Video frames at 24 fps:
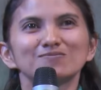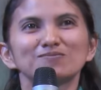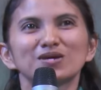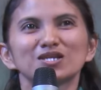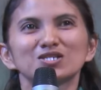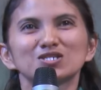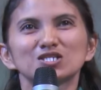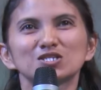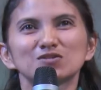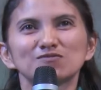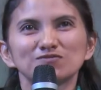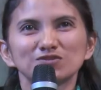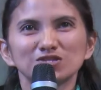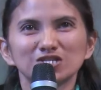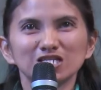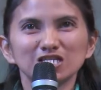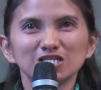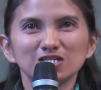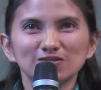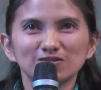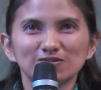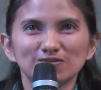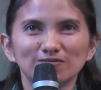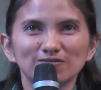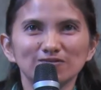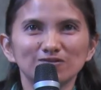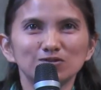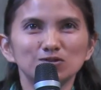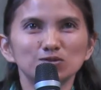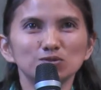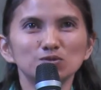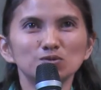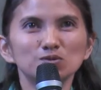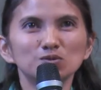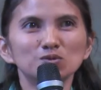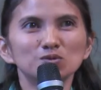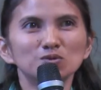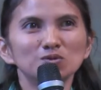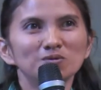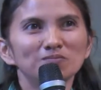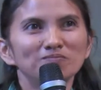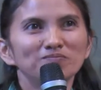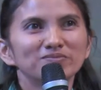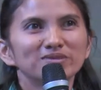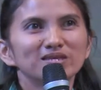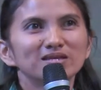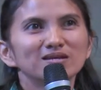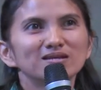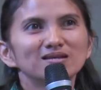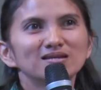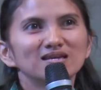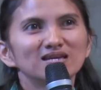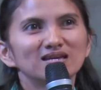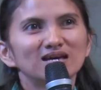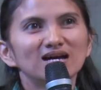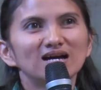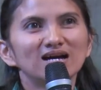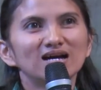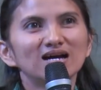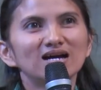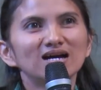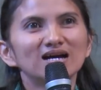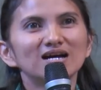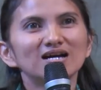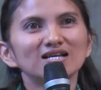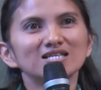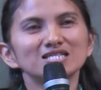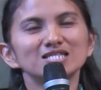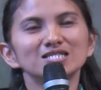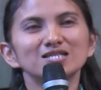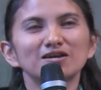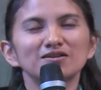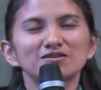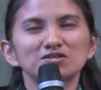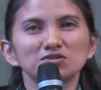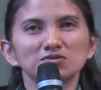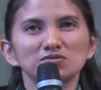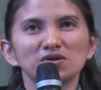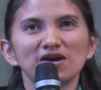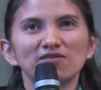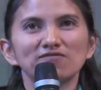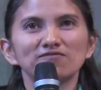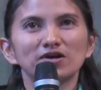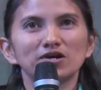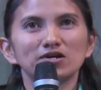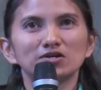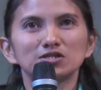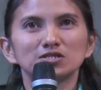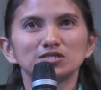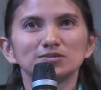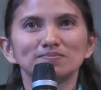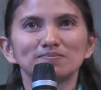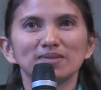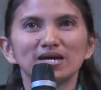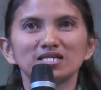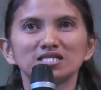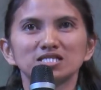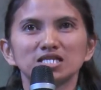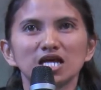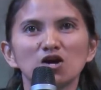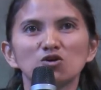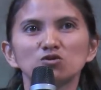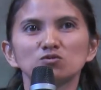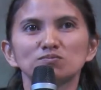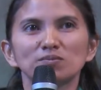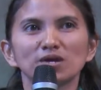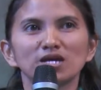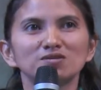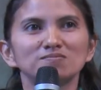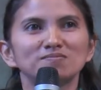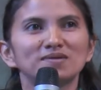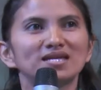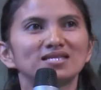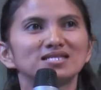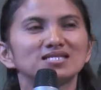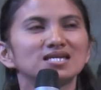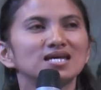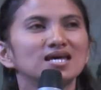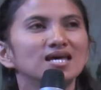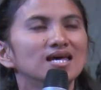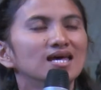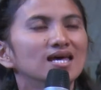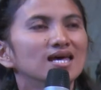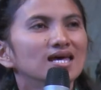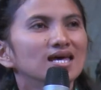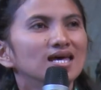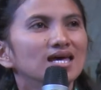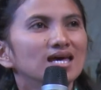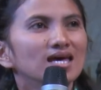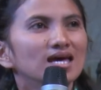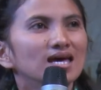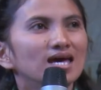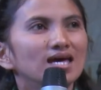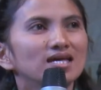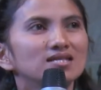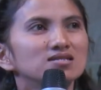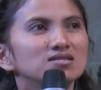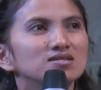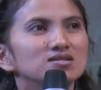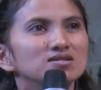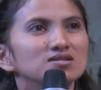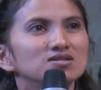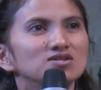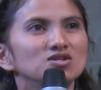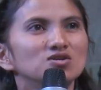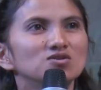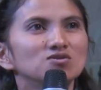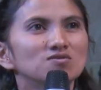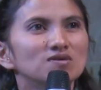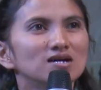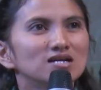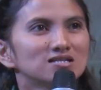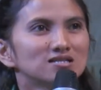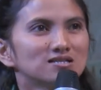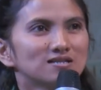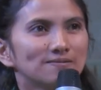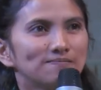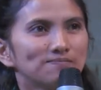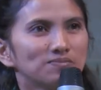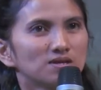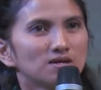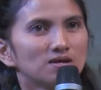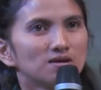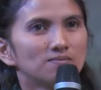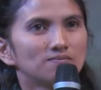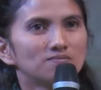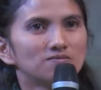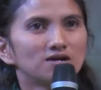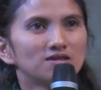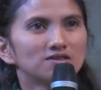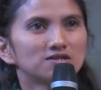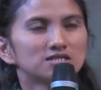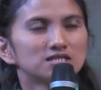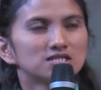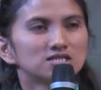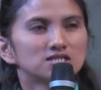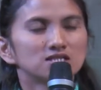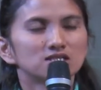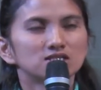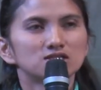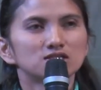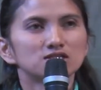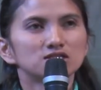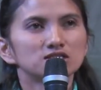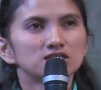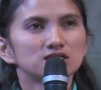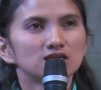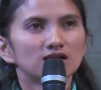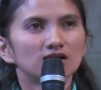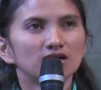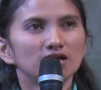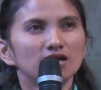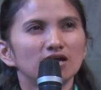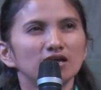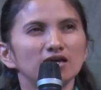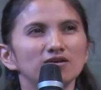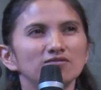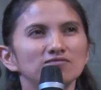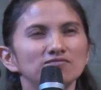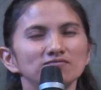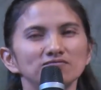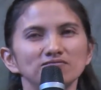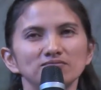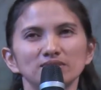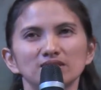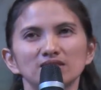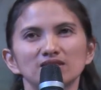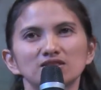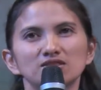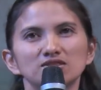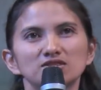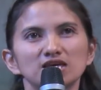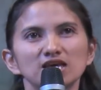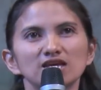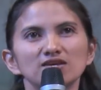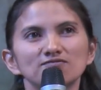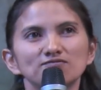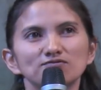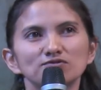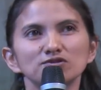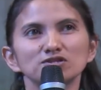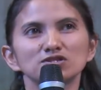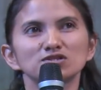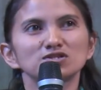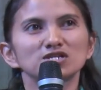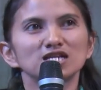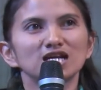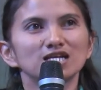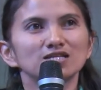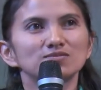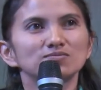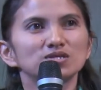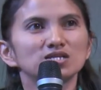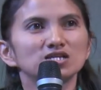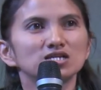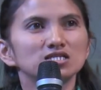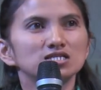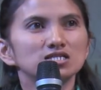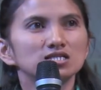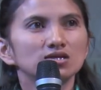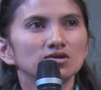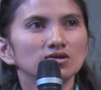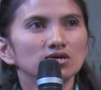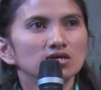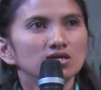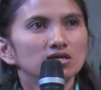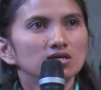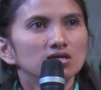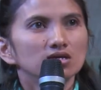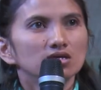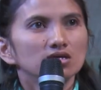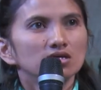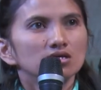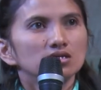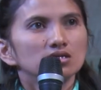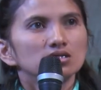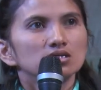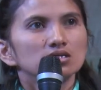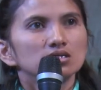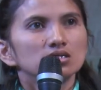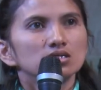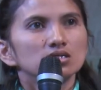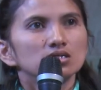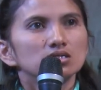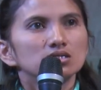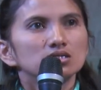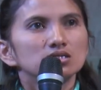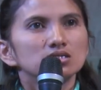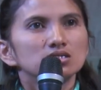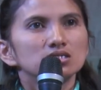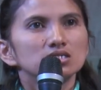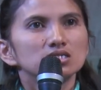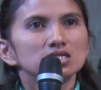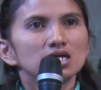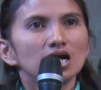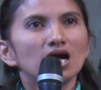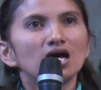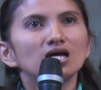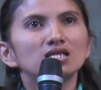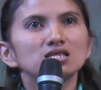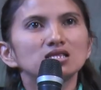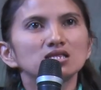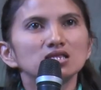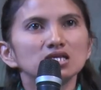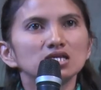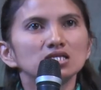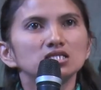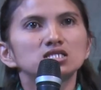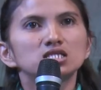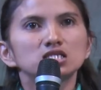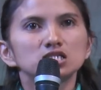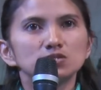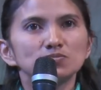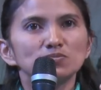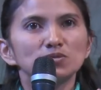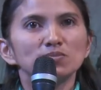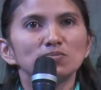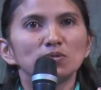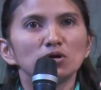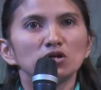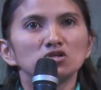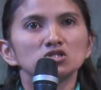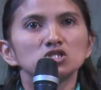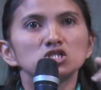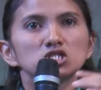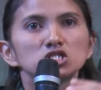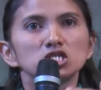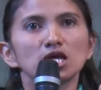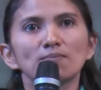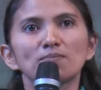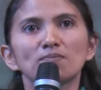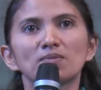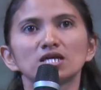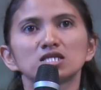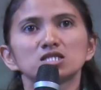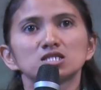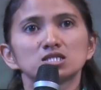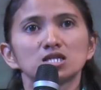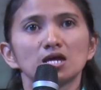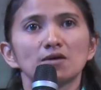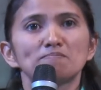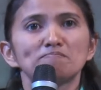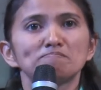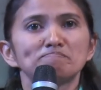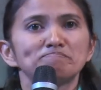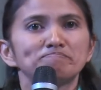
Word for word: pesos just to uh, to have our, my down payment. And you know what, brothers and sisters, I am thankful to God because God leads His people on step by step.